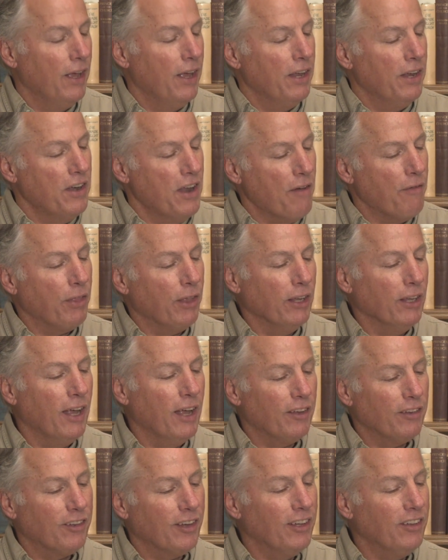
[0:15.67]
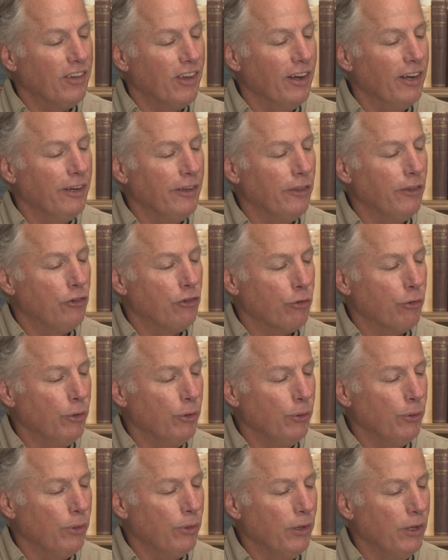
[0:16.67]
Nevertheless, I tell you the
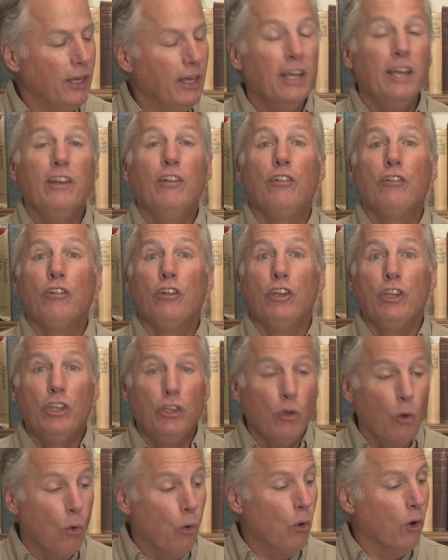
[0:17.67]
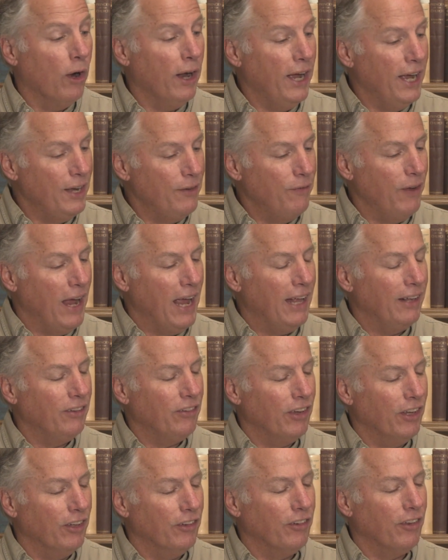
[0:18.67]
truth, it is to your
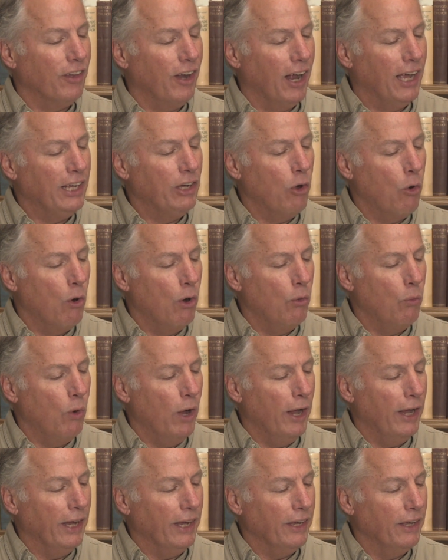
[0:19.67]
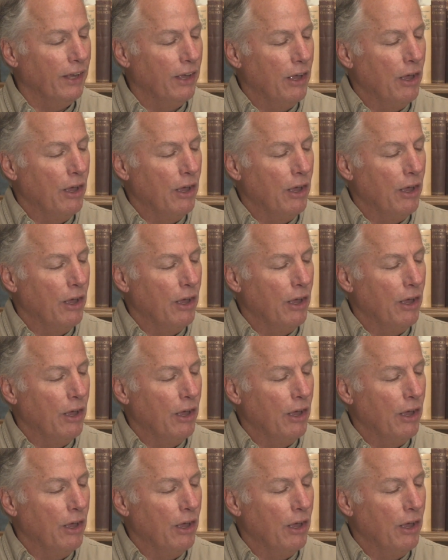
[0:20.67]
advantage that I go away.